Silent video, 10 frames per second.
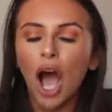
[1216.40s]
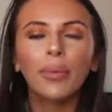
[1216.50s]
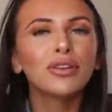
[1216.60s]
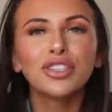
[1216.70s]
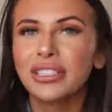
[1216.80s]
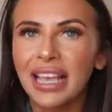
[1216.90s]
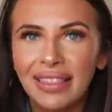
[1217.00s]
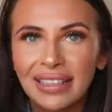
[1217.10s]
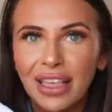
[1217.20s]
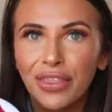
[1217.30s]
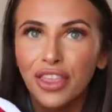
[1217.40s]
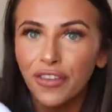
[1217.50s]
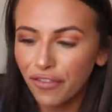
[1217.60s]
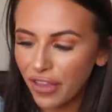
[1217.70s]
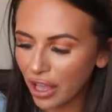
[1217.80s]
I'm not just saying this, the
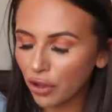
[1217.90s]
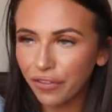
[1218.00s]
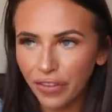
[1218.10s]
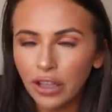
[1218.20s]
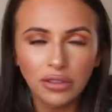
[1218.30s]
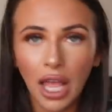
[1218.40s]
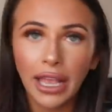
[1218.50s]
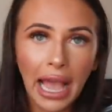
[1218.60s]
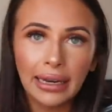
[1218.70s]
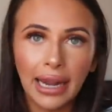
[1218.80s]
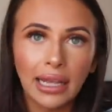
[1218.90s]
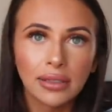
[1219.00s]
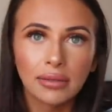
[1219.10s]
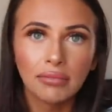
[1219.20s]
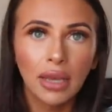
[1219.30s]
feel feels like
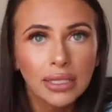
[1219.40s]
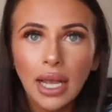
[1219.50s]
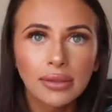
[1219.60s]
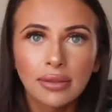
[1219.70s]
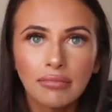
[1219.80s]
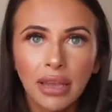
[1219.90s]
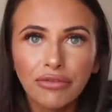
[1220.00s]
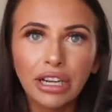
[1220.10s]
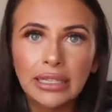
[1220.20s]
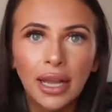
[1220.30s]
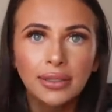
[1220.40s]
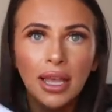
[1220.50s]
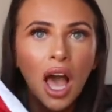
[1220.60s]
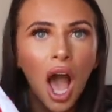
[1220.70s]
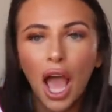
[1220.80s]
Adidas. It does, it really does.
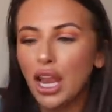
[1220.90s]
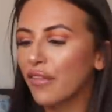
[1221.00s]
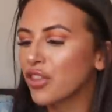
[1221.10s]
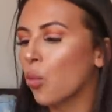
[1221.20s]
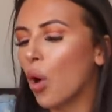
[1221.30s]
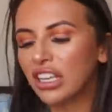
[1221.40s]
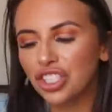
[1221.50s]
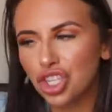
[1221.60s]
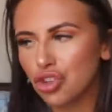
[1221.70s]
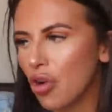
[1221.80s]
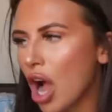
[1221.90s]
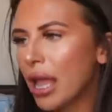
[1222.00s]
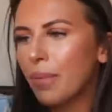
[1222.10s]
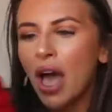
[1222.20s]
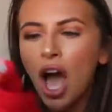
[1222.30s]
I love the white
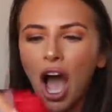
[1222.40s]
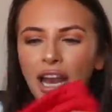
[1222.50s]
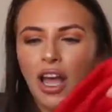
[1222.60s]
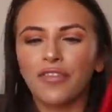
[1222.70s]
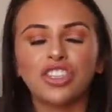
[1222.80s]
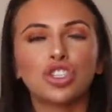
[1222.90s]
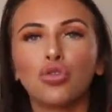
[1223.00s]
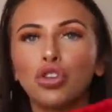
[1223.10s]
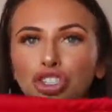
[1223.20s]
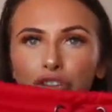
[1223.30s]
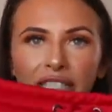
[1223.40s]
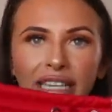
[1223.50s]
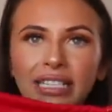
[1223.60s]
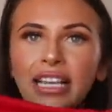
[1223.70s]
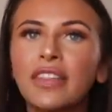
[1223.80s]
stripe, I love the drawstring
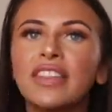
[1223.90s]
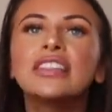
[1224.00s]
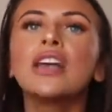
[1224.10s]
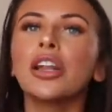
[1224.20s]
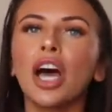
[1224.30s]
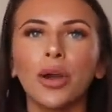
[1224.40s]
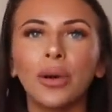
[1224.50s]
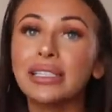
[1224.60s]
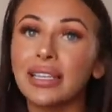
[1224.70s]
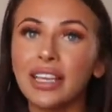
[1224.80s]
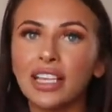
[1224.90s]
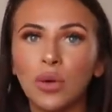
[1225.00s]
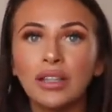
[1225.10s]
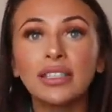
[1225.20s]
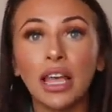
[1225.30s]
detail. These aren't high-waisted, these
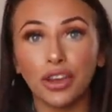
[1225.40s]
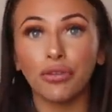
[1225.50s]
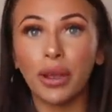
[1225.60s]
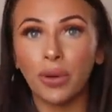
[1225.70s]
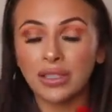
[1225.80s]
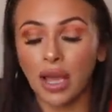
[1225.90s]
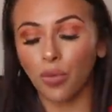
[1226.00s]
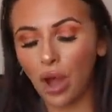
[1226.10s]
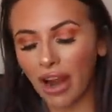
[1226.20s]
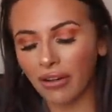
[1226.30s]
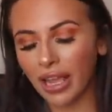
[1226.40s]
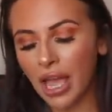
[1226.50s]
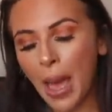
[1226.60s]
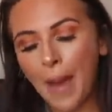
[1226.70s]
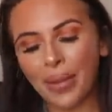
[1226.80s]
ones, like the grey ones that I'm
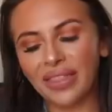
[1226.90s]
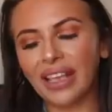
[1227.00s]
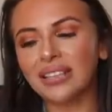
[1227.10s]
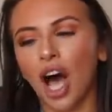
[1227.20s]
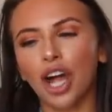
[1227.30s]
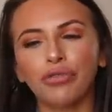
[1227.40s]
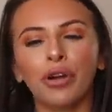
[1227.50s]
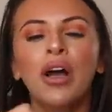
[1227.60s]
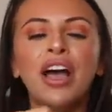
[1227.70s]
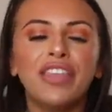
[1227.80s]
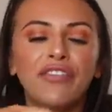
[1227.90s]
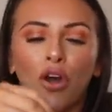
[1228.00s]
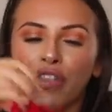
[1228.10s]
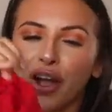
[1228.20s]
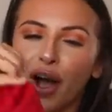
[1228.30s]
wearing, but these are unreal. They've
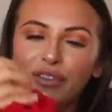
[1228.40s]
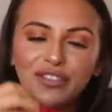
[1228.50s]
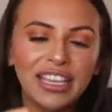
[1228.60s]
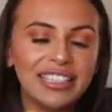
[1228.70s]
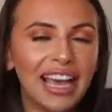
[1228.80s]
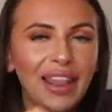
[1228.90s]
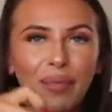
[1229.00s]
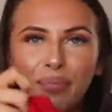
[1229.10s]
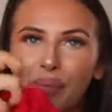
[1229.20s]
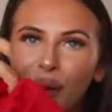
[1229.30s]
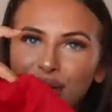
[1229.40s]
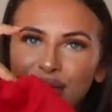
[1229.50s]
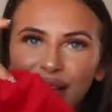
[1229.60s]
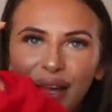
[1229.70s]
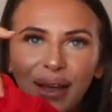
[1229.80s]
got the cuff detail at the
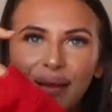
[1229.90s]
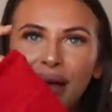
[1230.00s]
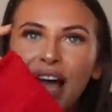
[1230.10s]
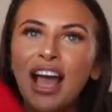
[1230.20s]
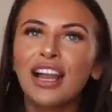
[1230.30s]
bottom.